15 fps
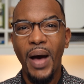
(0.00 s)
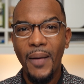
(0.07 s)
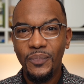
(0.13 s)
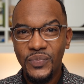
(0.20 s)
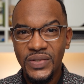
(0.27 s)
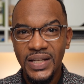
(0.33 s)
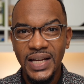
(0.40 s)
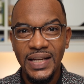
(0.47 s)

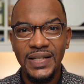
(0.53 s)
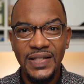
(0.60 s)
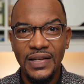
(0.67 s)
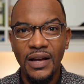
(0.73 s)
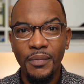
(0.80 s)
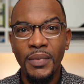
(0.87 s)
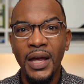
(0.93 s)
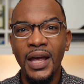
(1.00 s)

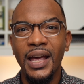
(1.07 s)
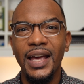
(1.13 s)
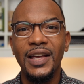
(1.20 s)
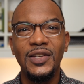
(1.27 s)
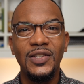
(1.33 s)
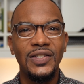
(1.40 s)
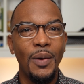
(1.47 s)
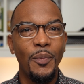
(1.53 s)
baptism
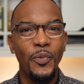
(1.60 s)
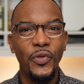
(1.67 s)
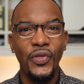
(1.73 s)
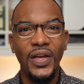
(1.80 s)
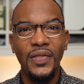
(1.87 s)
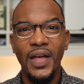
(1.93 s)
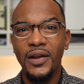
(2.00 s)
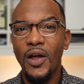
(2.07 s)
is
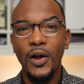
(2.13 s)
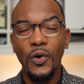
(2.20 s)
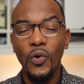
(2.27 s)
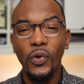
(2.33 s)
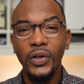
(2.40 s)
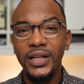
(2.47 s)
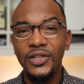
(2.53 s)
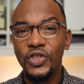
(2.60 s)
something that not
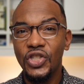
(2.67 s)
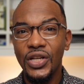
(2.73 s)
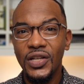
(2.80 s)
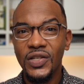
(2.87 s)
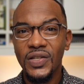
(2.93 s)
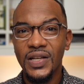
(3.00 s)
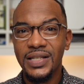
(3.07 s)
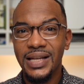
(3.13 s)
only
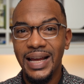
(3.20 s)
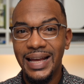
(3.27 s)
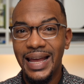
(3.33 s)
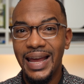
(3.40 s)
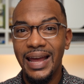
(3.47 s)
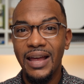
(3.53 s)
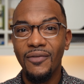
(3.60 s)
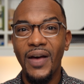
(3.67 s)
Jesus
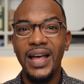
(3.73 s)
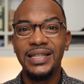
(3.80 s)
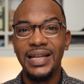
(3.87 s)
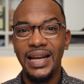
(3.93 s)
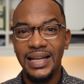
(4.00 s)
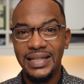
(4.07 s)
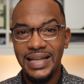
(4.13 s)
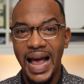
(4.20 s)
gave as
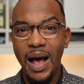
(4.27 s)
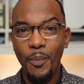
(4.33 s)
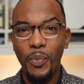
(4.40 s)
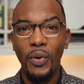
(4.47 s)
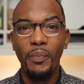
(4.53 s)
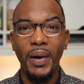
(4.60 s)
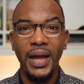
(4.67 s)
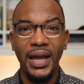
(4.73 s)
an
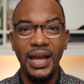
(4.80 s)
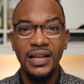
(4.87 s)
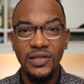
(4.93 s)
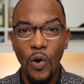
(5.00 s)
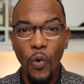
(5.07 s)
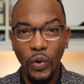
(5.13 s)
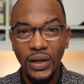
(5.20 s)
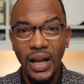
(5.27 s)
example by his
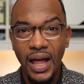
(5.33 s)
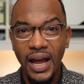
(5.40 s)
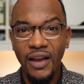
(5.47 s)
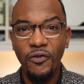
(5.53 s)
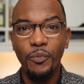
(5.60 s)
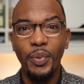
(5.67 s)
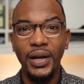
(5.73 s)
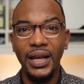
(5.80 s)
own
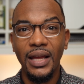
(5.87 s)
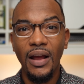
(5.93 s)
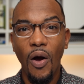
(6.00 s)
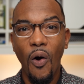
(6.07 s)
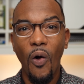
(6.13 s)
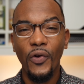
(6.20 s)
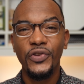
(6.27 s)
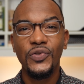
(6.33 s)
life, but he
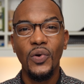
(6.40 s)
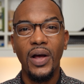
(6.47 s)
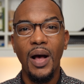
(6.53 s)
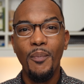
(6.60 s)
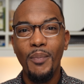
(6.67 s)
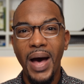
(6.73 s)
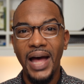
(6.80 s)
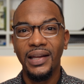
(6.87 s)
also
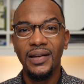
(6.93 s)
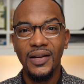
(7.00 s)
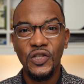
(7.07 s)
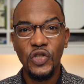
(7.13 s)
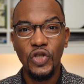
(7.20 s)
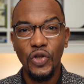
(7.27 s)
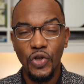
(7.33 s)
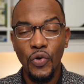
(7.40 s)
commanded
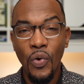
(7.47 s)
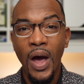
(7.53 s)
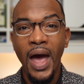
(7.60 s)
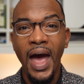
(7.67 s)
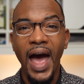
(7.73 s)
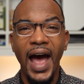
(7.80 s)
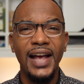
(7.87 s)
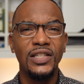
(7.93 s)
us to do
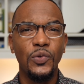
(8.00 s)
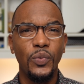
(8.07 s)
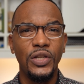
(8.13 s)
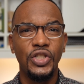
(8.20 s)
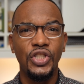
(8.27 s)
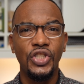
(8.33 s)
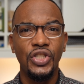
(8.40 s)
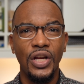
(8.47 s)
as we
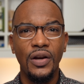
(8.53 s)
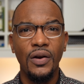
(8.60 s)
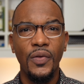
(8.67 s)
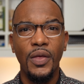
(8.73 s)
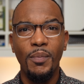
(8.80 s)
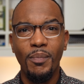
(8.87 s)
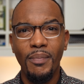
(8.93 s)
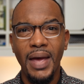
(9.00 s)
share
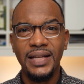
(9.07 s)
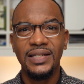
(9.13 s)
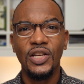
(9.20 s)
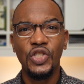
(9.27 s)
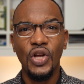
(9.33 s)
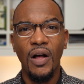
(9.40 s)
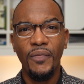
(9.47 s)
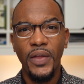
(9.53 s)
the
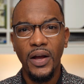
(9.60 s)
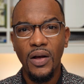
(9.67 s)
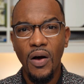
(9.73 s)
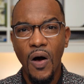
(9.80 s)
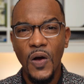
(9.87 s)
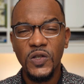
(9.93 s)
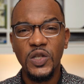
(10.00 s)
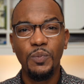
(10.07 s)
message of the
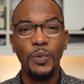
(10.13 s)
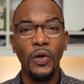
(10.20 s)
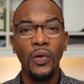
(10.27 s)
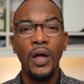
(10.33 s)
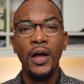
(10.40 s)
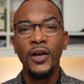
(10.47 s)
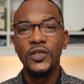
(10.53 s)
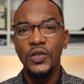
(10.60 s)

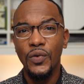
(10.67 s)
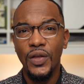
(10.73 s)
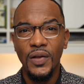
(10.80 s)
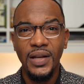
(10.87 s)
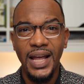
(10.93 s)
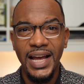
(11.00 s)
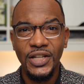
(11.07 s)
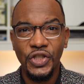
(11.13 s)
gospel to the
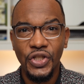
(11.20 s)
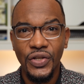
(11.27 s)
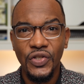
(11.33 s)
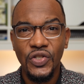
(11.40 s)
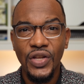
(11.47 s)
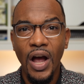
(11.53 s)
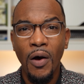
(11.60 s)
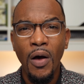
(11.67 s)

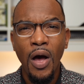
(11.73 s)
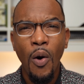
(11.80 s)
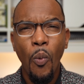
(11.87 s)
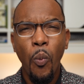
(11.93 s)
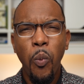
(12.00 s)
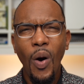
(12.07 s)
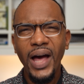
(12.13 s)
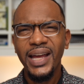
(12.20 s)
nations. Now,
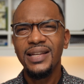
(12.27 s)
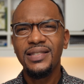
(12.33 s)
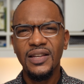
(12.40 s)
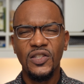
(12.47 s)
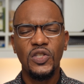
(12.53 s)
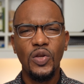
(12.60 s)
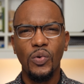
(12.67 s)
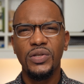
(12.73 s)
why is
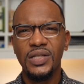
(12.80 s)
it so